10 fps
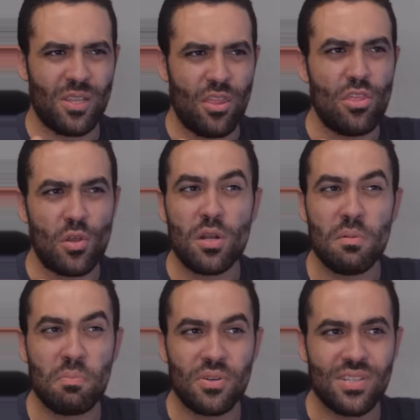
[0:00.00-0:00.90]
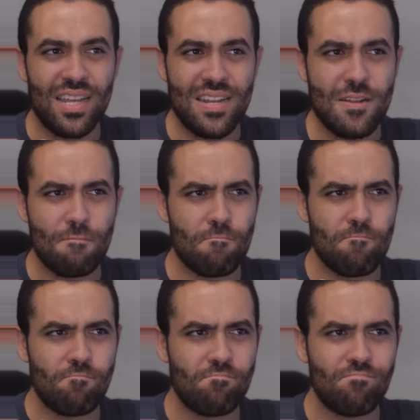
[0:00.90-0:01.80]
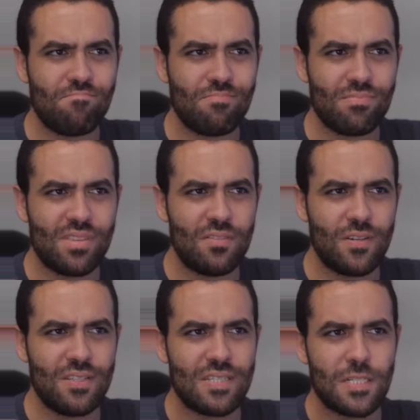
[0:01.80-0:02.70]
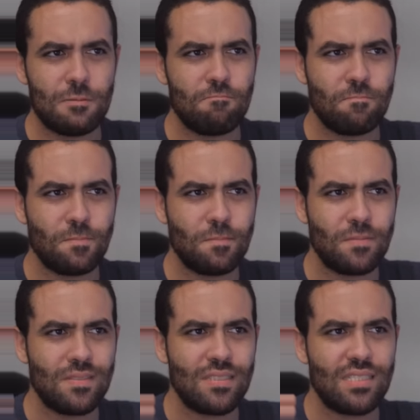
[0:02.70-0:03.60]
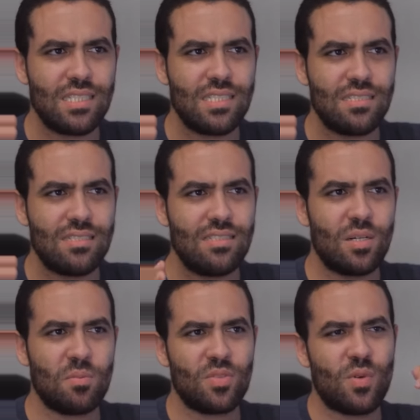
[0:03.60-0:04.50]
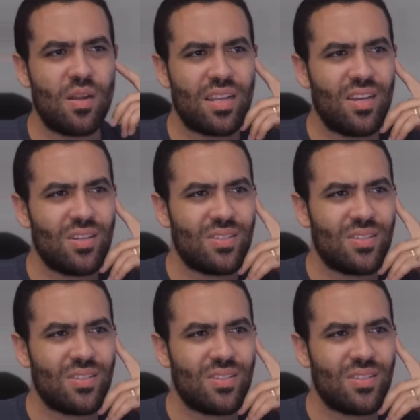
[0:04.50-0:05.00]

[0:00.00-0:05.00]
thirty percent difference in terms of Assuming